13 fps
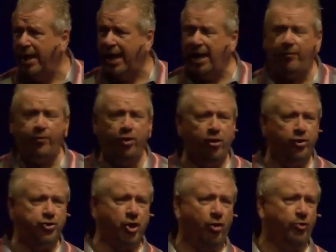And if you're
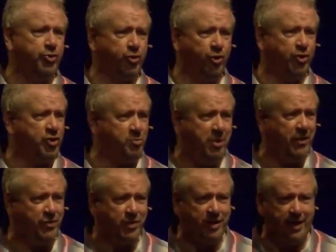a Jones or a
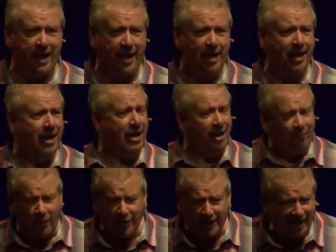Smith today,
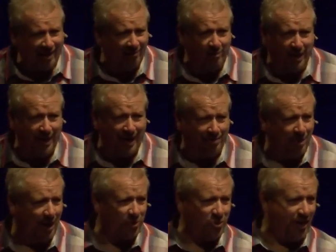forgive me, I'm
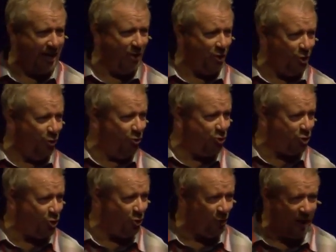not trying to use
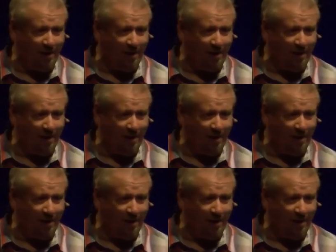you.